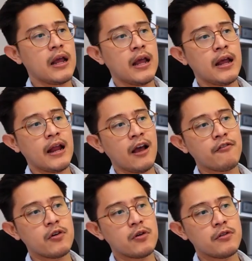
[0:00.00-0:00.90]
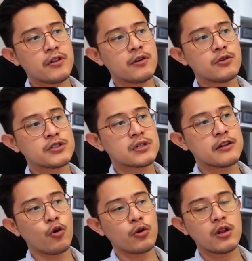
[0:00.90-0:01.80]
And after there was
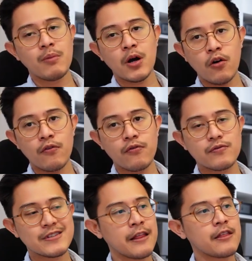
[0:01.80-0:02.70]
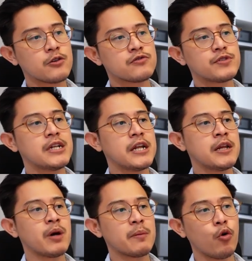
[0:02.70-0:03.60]
a total amount of 10,000 ringgit
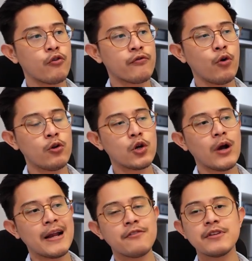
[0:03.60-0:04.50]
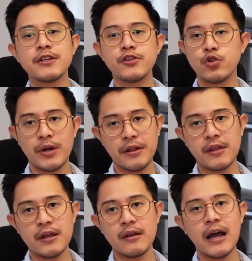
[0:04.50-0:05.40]
in my portfolio, I didn't really do
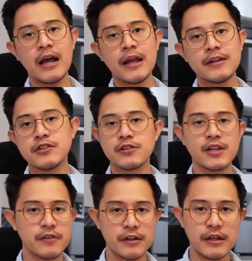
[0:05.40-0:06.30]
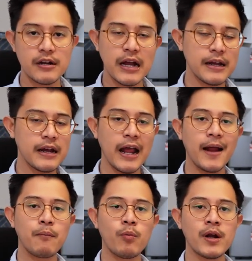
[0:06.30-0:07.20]
anything. I just left it there. I didn't
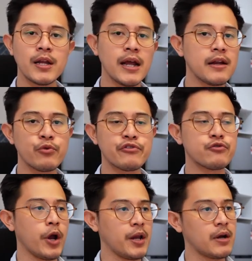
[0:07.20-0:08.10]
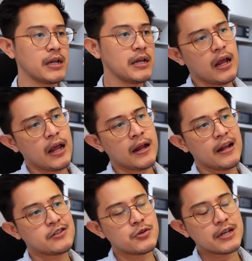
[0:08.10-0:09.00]
add more money. I didn't withdraw any money. And
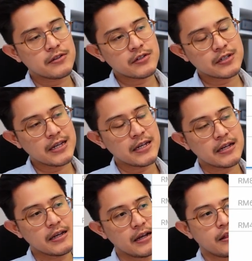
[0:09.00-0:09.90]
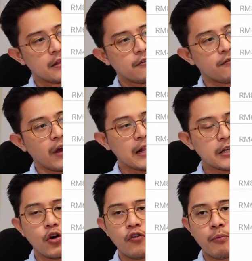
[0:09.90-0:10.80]
as you can see, the
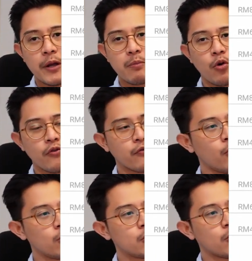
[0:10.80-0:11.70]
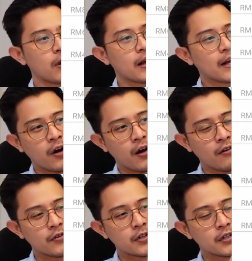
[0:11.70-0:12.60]
value of my portfolio
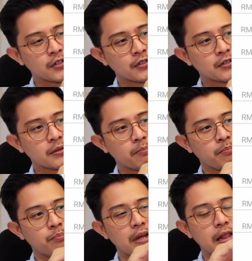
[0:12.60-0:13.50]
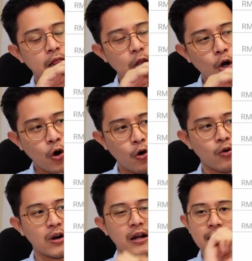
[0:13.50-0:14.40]
hovers below
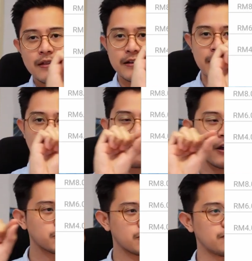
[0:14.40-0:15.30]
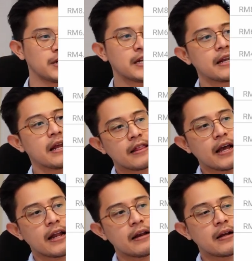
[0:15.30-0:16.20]
the 10,000 ringgit
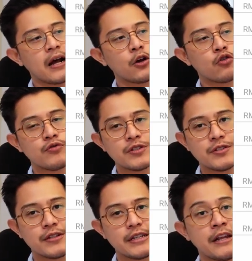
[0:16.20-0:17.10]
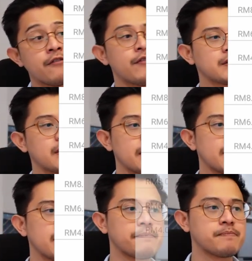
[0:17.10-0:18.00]
that I originally invested
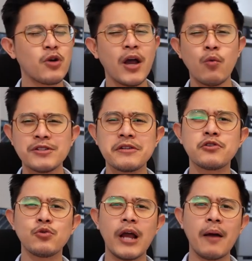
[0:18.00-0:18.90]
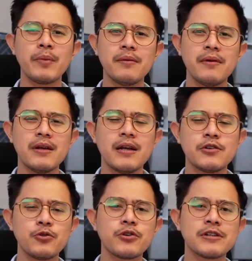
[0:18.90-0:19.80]
in. So I wasn't too happy
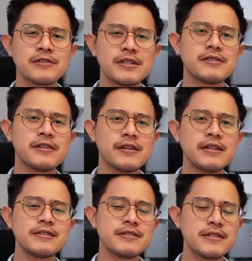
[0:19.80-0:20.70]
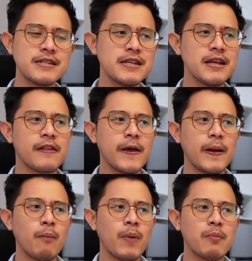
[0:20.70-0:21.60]
to consistently see
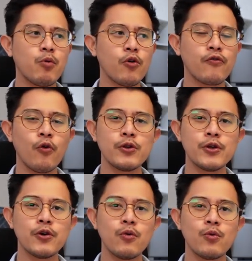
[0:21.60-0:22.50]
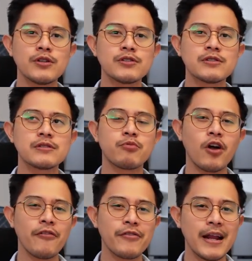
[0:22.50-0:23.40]
that my portfolio was
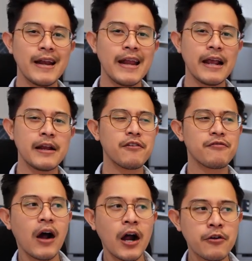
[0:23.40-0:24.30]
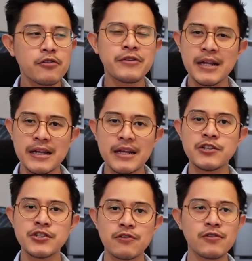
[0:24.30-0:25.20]
profiting negative 100
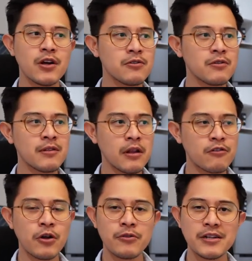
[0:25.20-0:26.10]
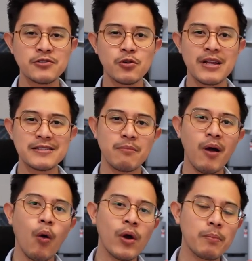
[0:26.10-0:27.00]
ringgit-ish around there. So that's
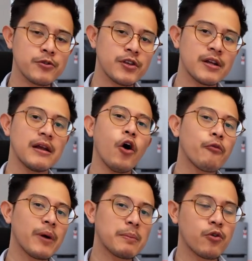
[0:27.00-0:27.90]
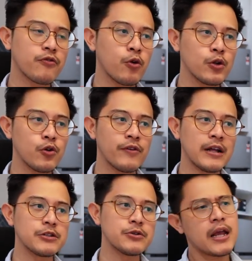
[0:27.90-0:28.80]
about 1% of my portfolio value.